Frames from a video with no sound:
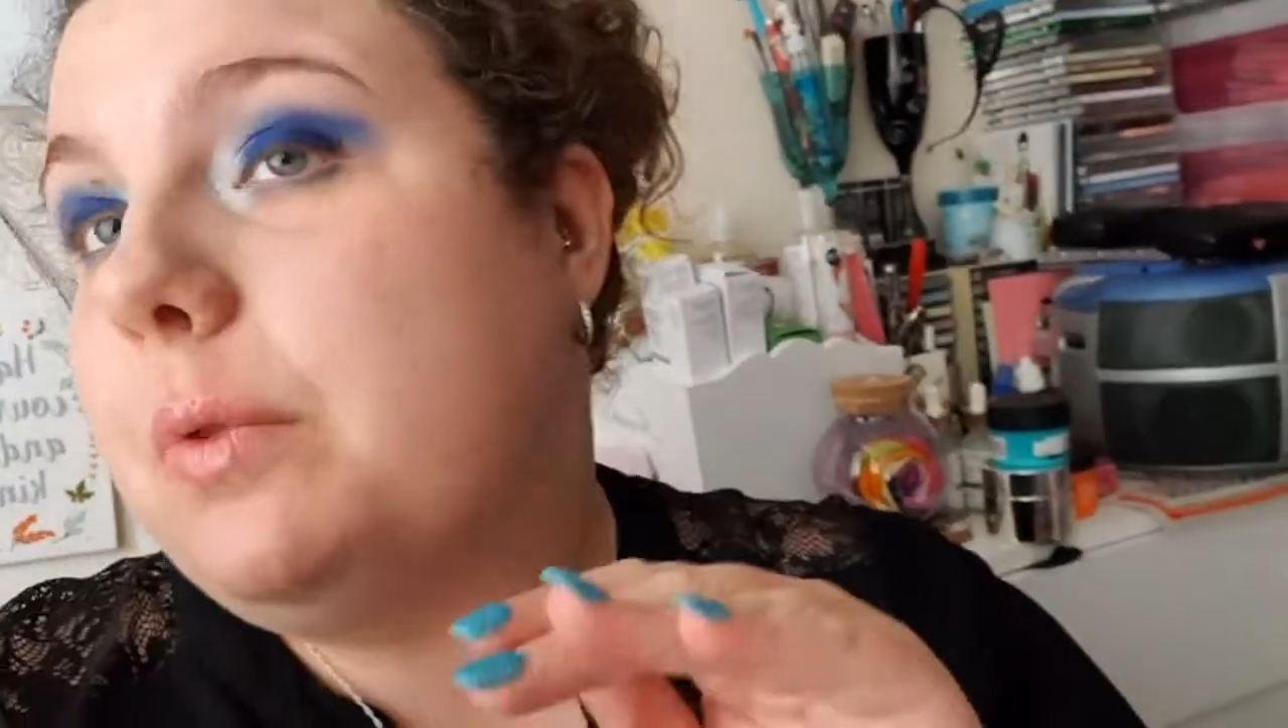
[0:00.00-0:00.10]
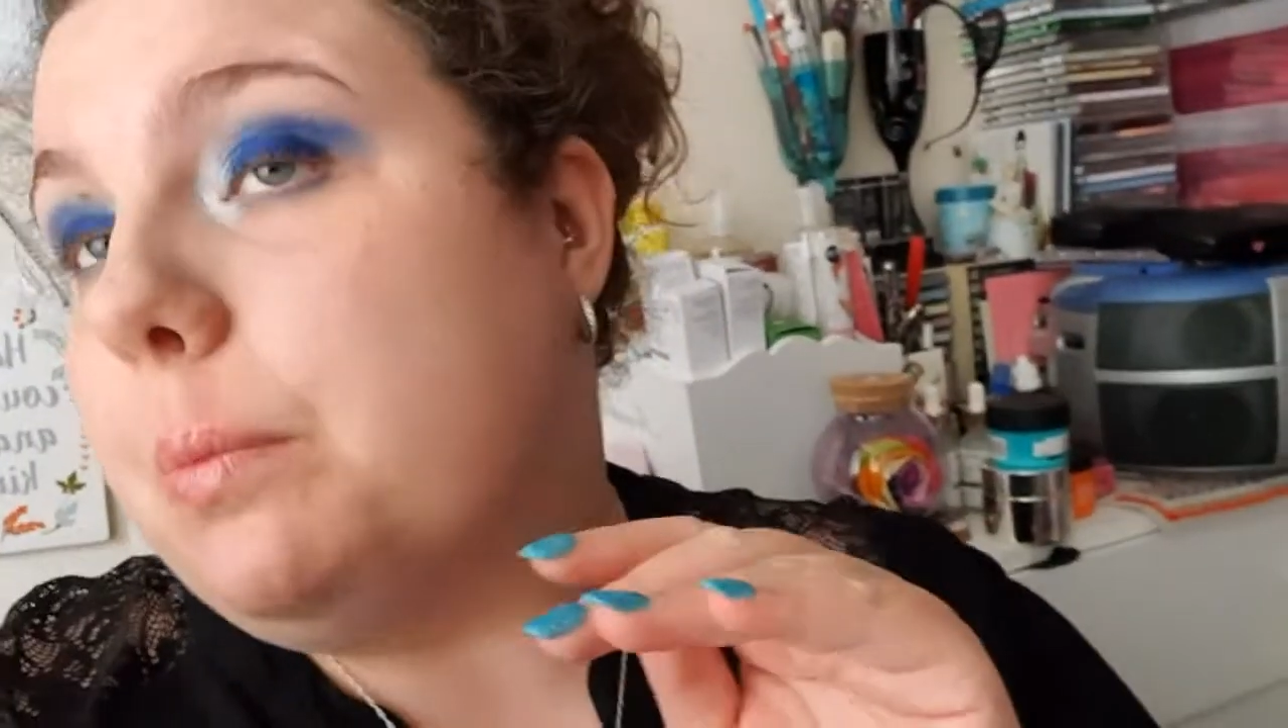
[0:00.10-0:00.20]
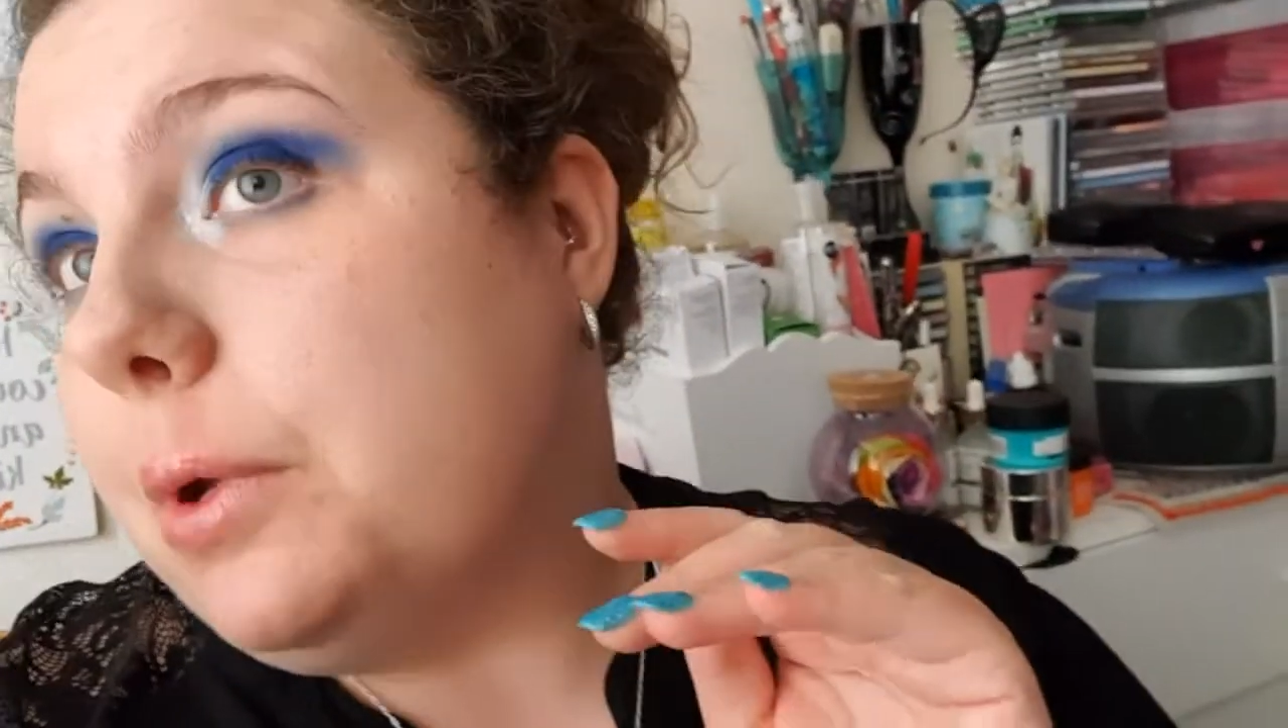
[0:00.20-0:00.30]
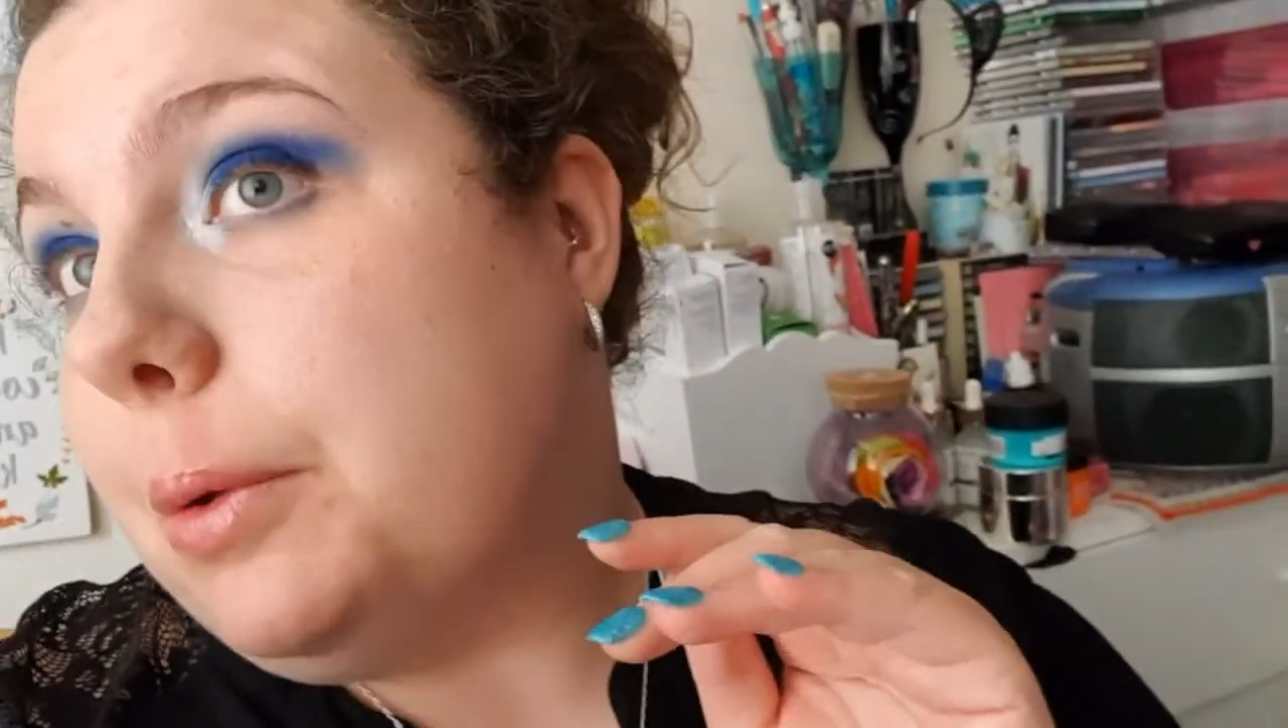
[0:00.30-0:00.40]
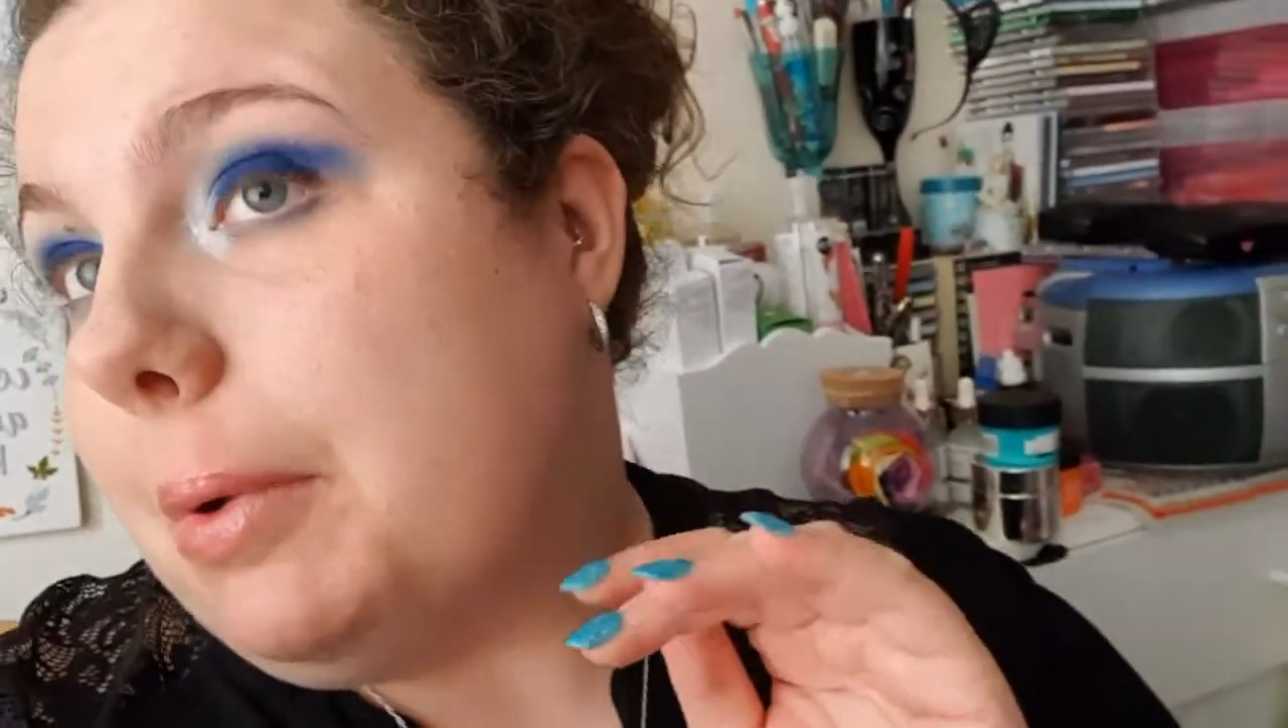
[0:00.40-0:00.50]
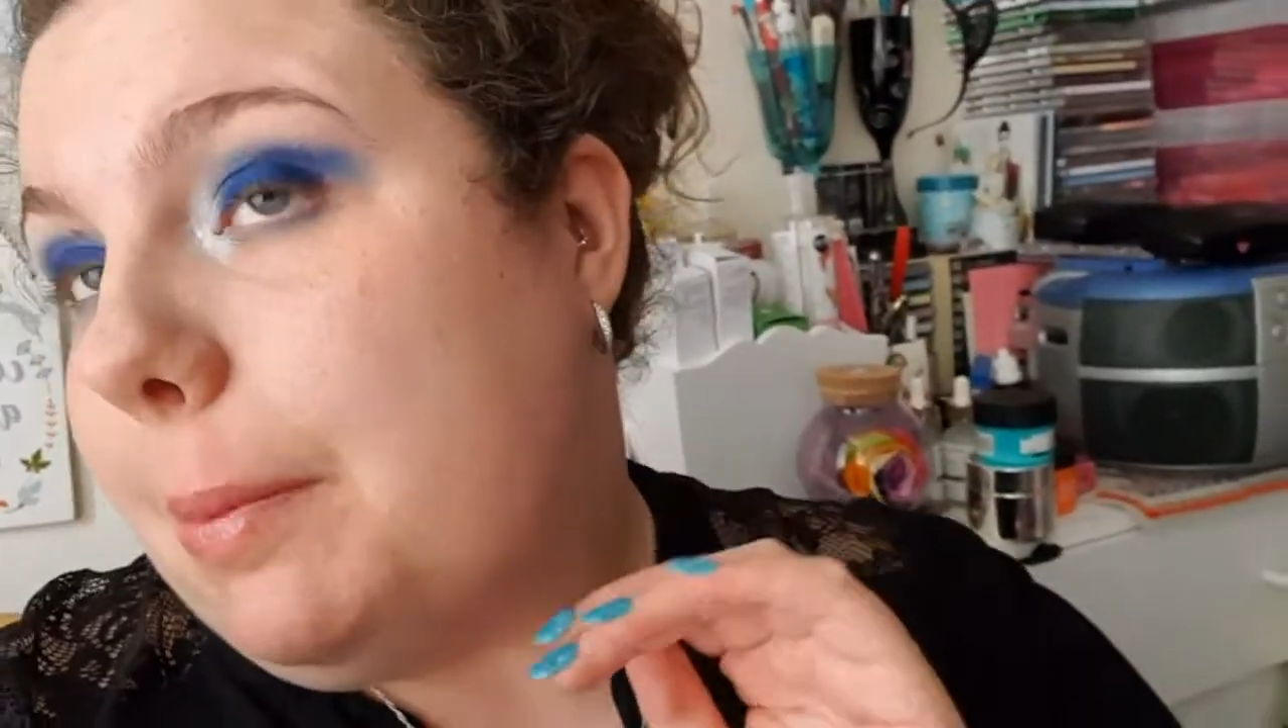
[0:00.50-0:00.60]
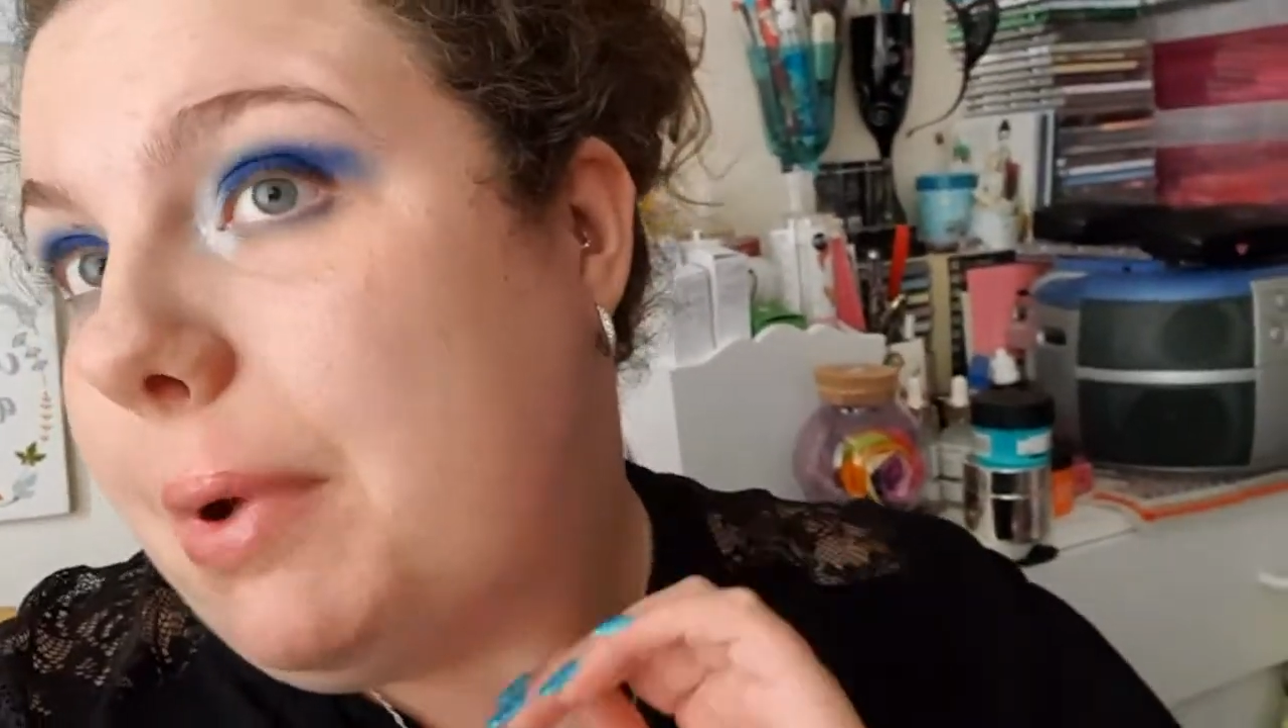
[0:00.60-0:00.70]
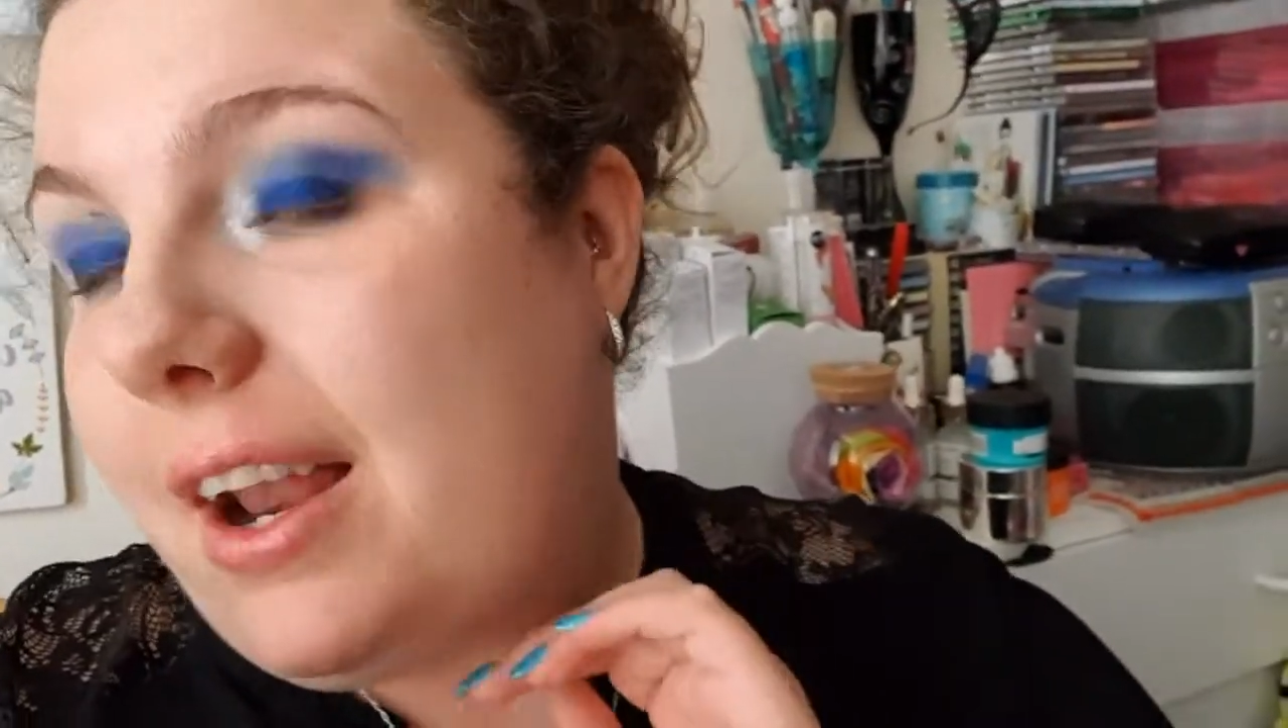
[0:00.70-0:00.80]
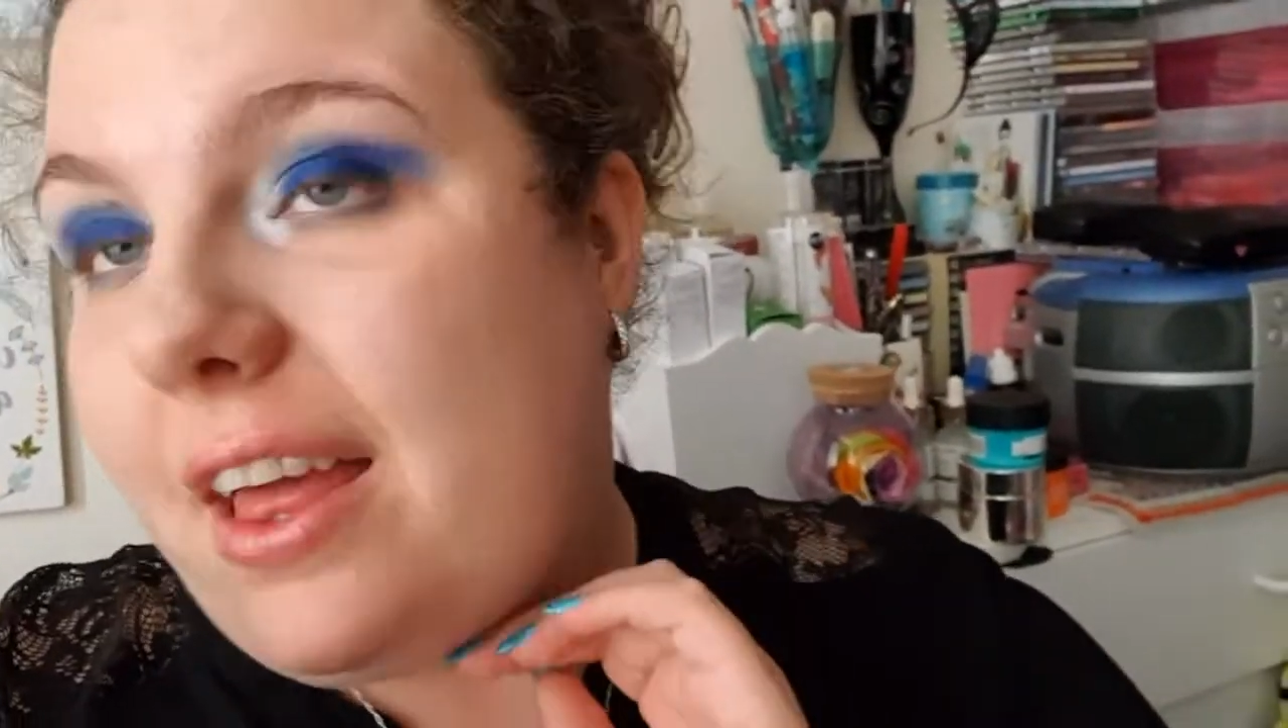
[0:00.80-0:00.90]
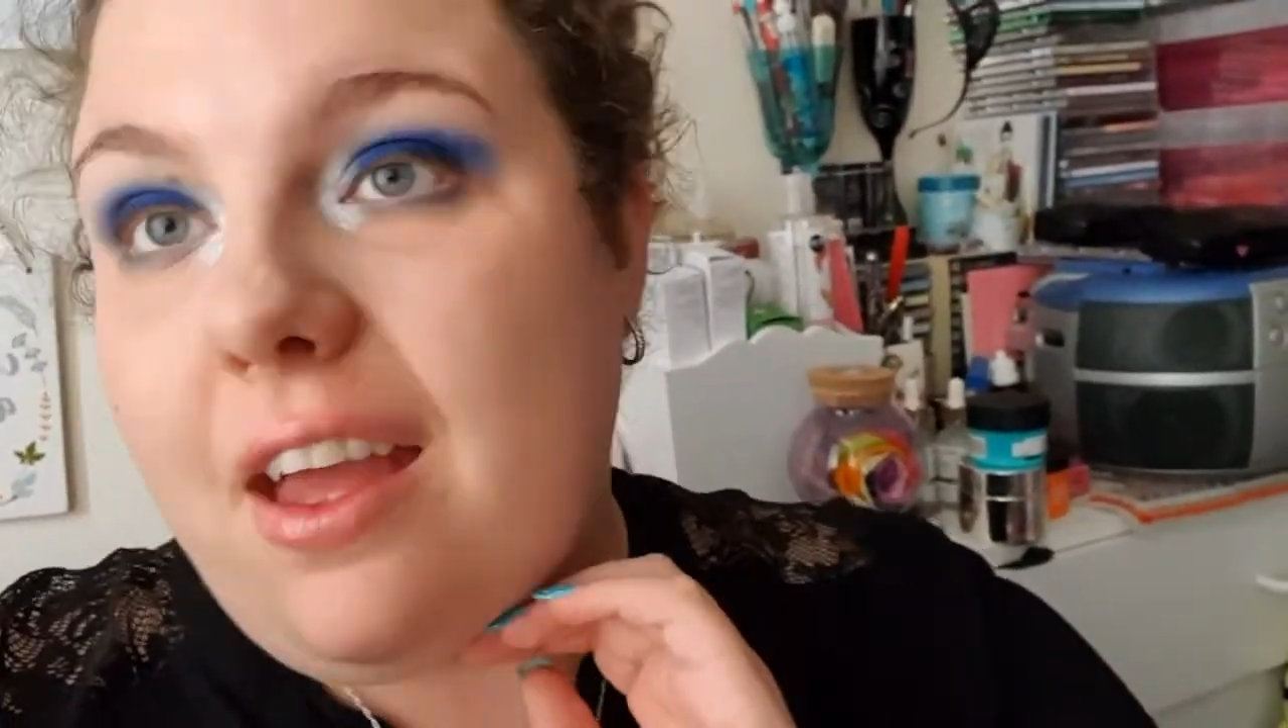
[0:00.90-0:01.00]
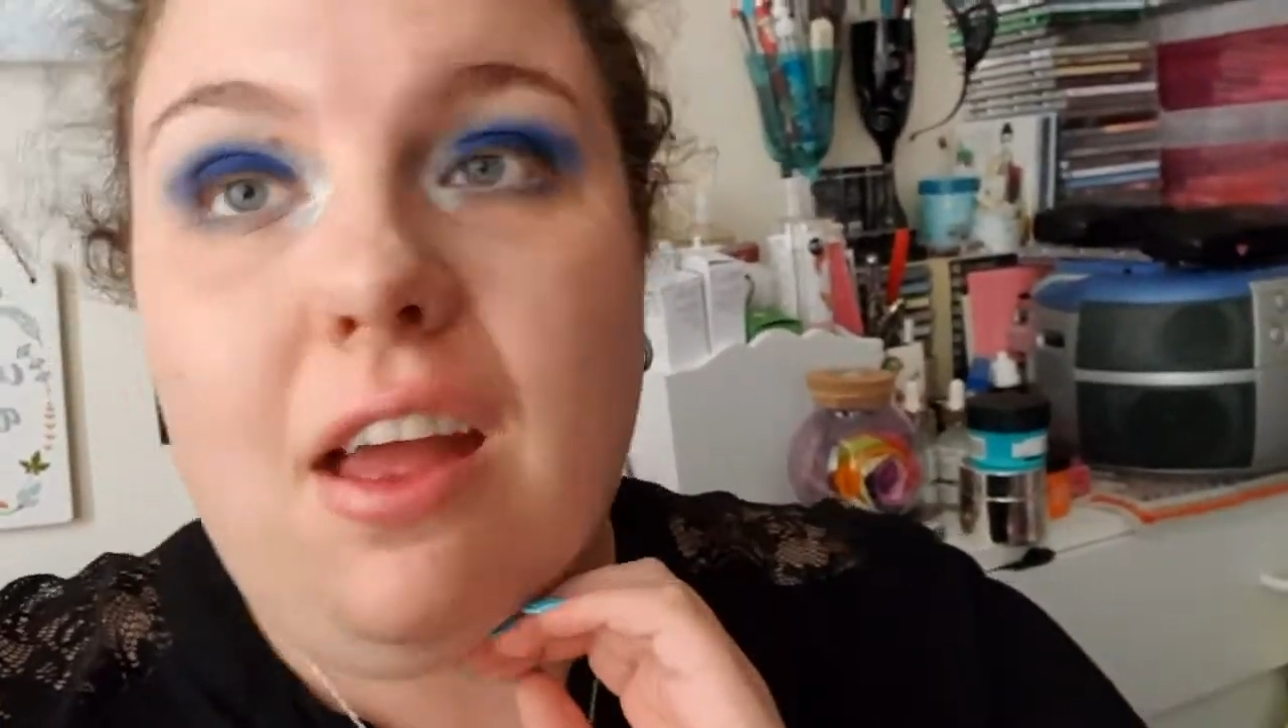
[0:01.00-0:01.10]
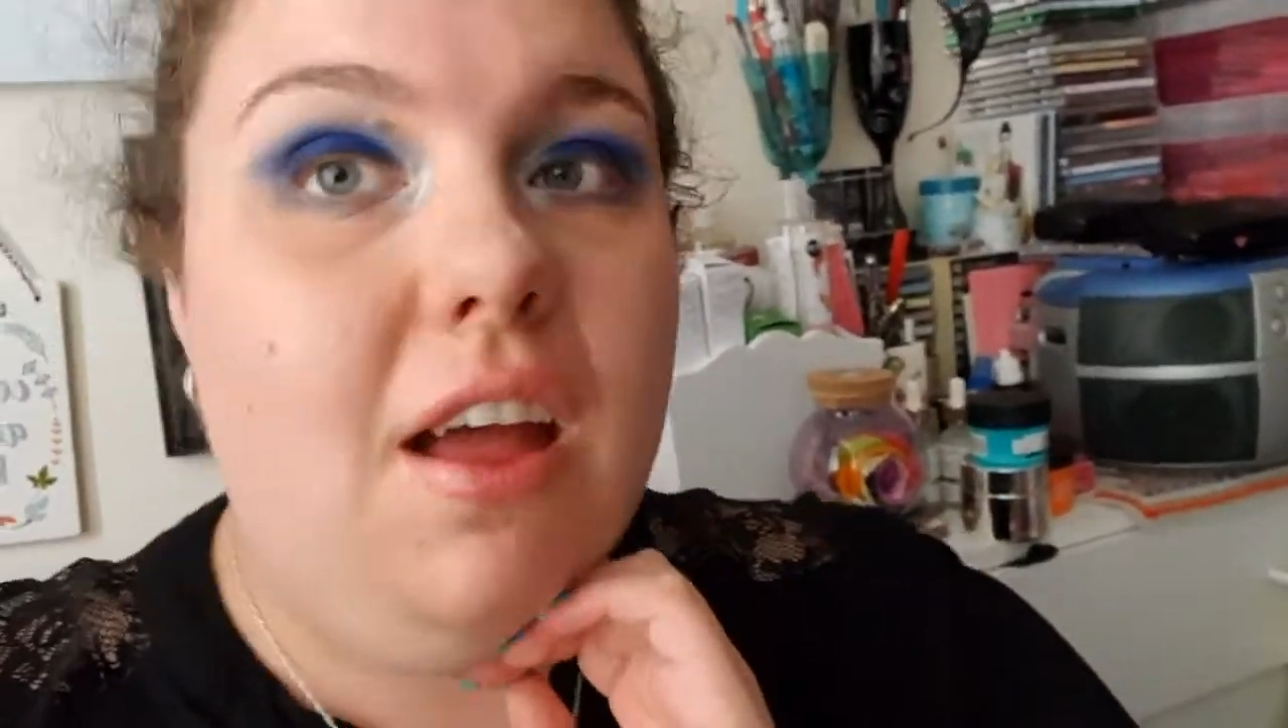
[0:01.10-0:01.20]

the Blue Blood palette.